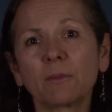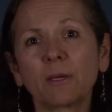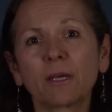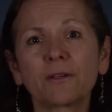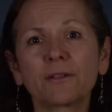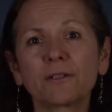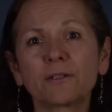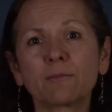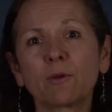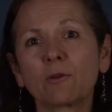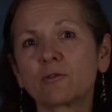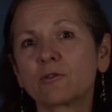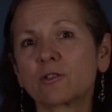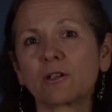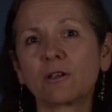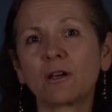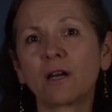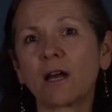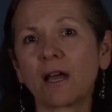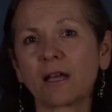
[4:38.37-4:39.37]
because most
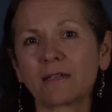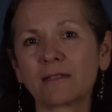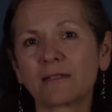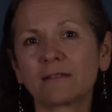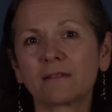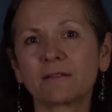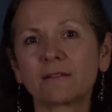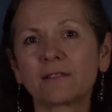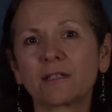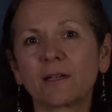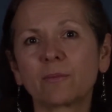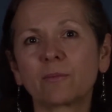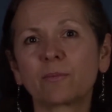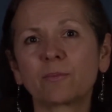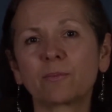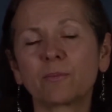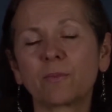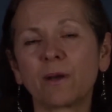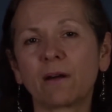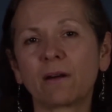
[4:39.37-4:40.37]
car accidents
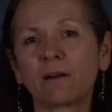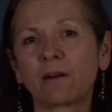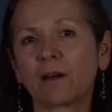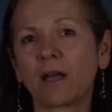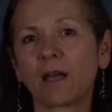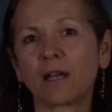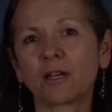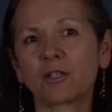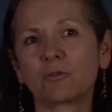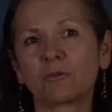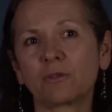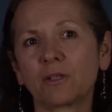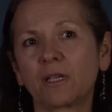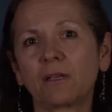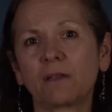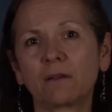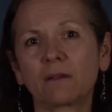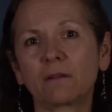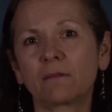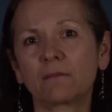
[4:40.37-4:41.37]
are
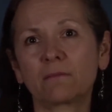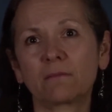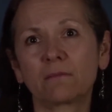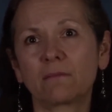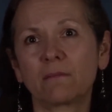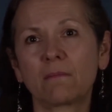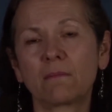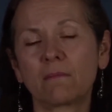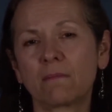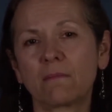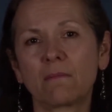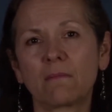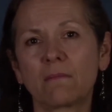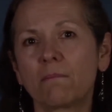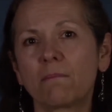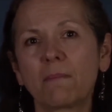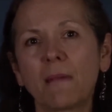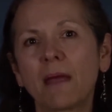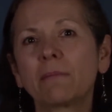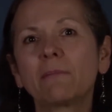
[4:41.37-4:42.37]
actually
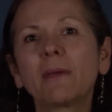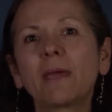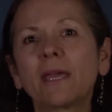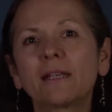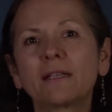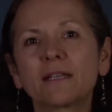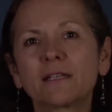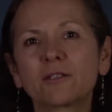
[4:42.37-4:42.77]
man-made.